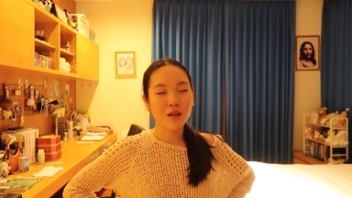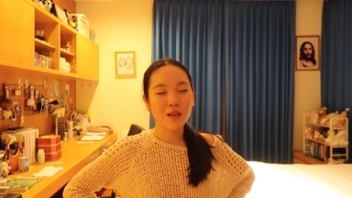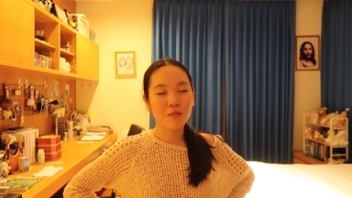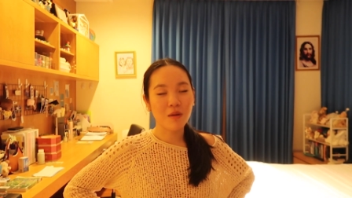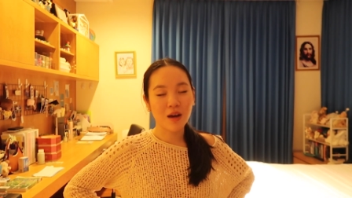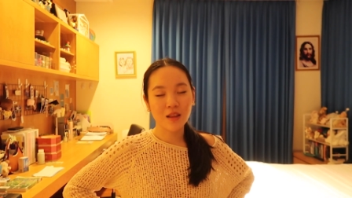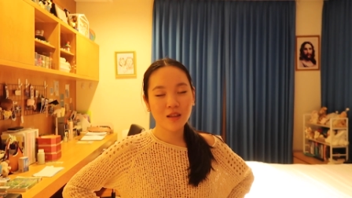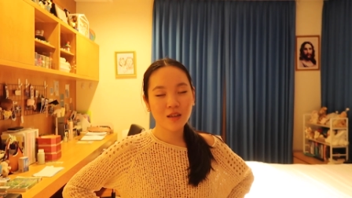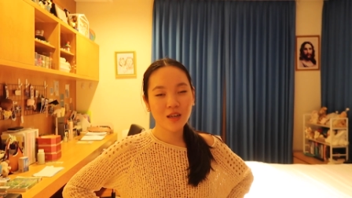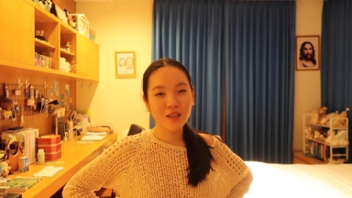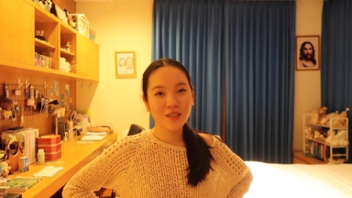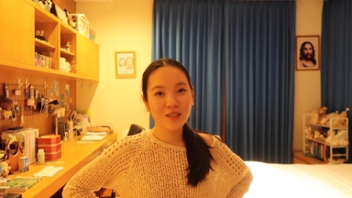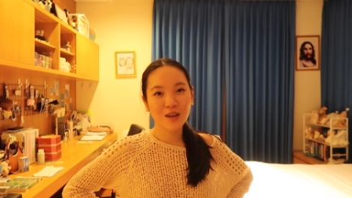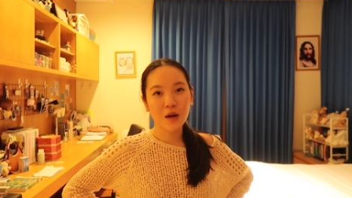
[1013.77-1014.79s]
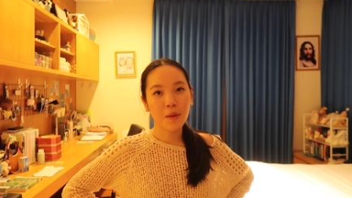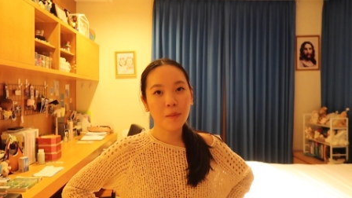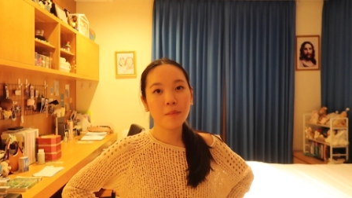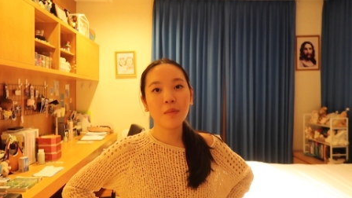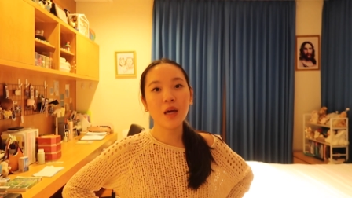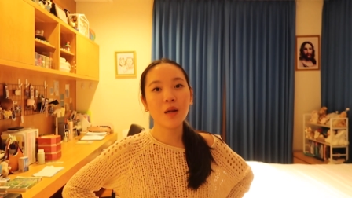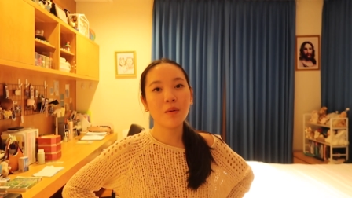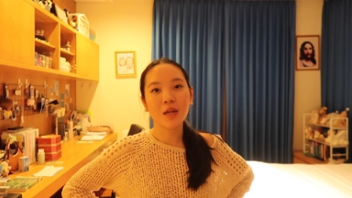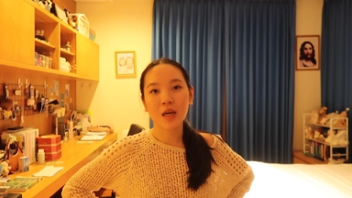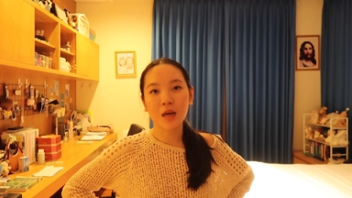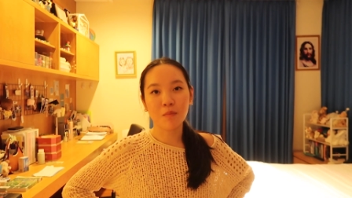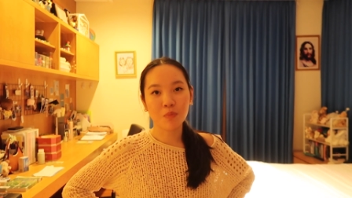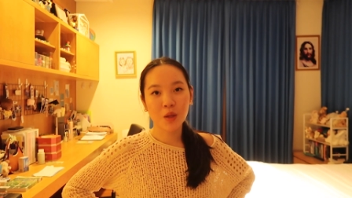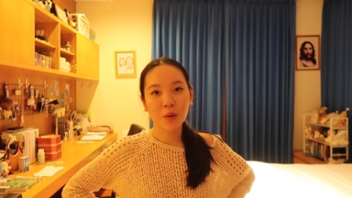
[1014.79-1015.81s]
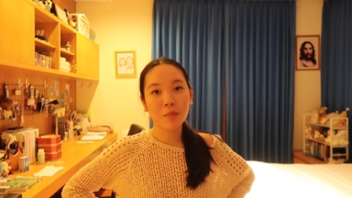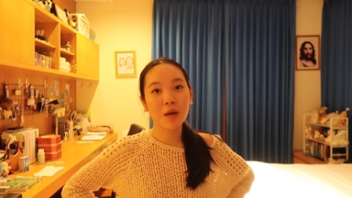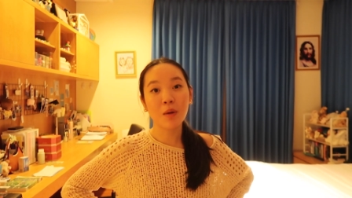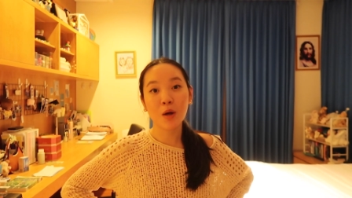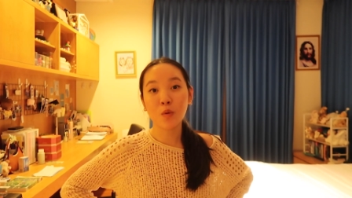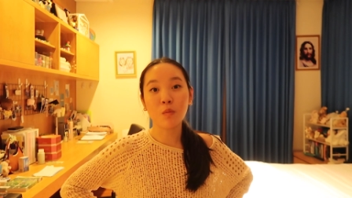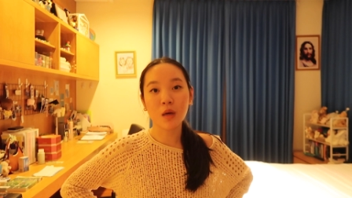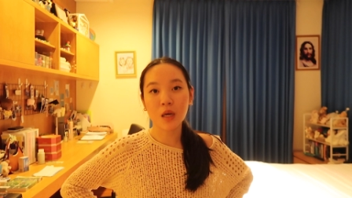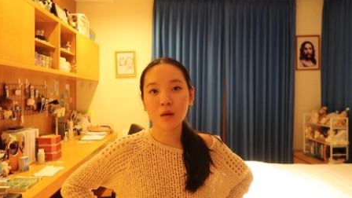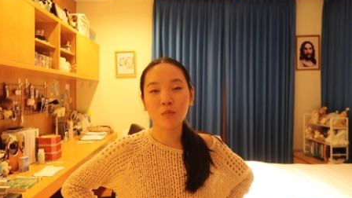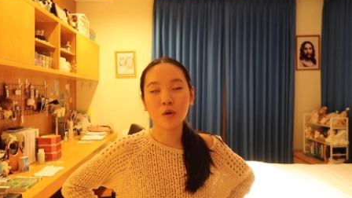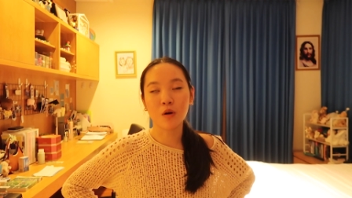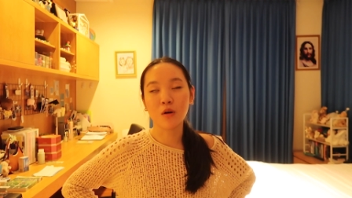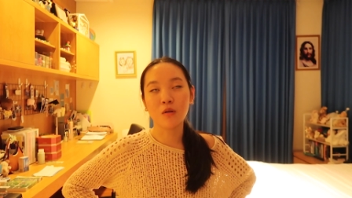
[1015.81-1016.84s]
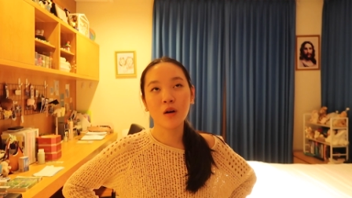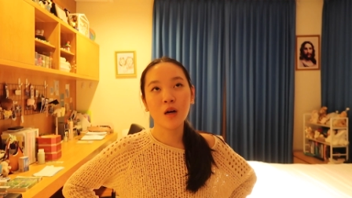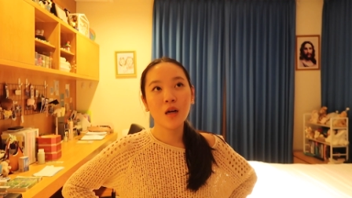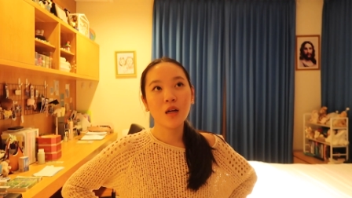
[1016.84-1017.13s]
the math test made my day made my week bro